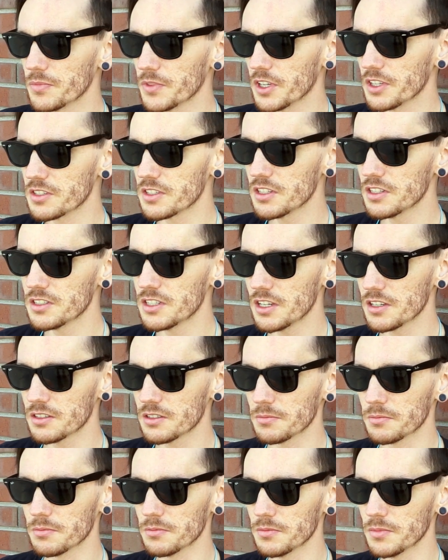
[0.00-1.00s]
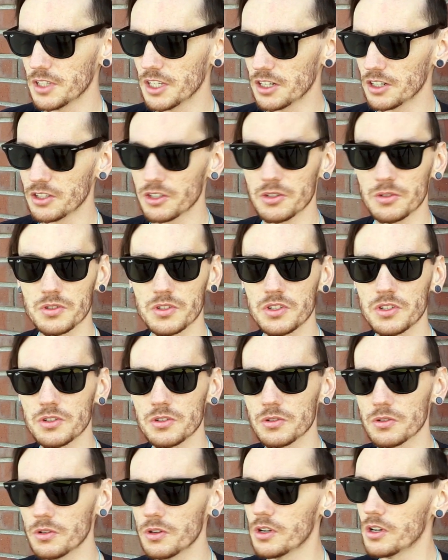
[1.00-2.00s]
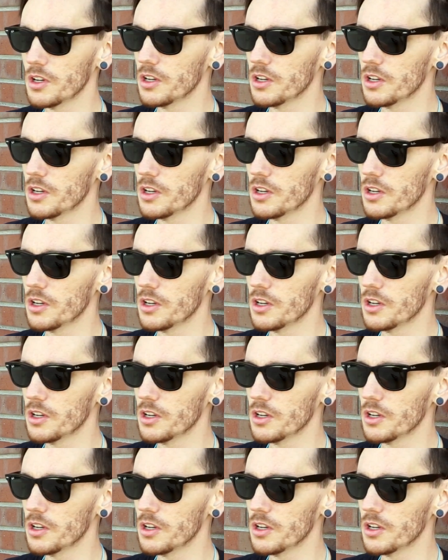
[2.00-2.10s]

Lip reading: it's going to take some getting used to.